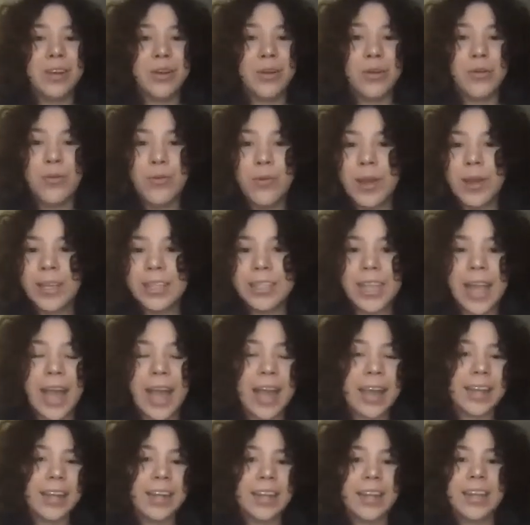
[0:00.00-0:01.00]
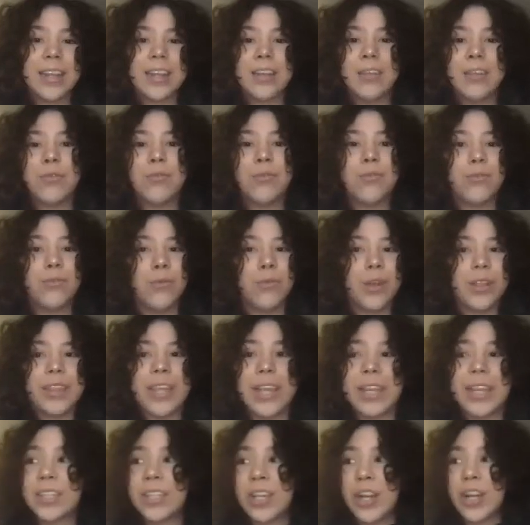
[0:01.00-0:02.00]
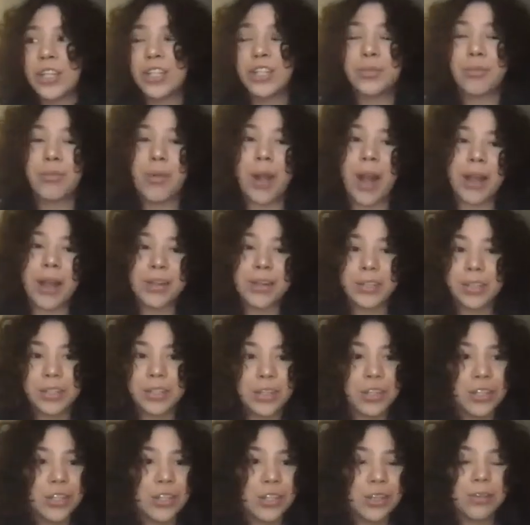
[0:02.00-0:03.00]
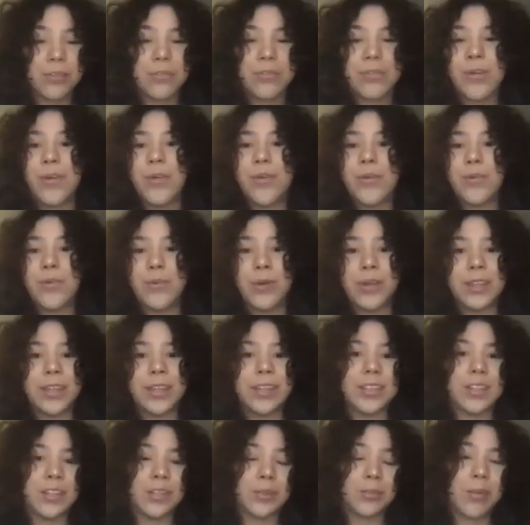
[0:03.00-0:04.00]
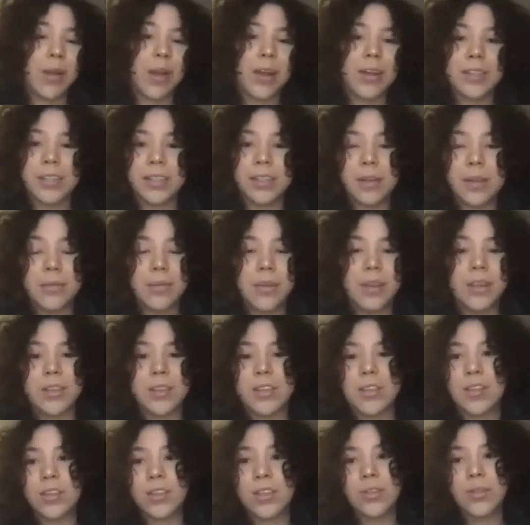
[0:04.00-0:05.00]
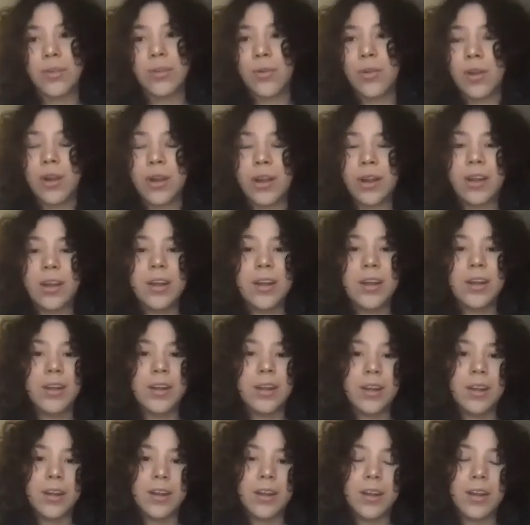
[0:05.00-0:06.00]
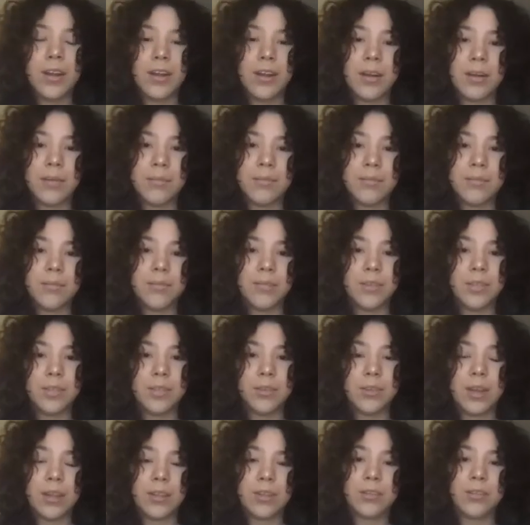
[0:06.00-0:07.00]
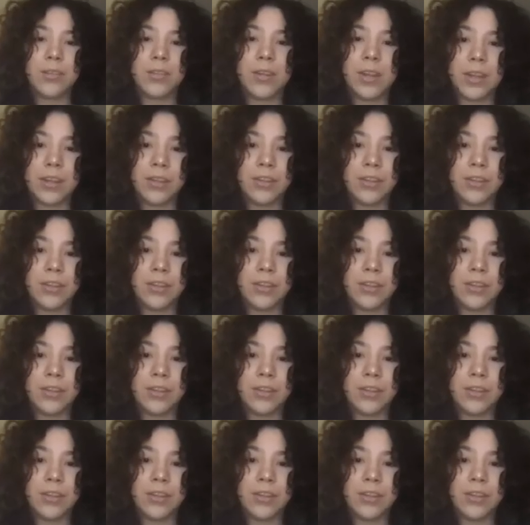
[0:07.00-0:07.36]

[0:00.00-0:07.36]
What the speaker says: who exactly what they touched prior to touching the phone, what they touched prior to coming into the store. So I totally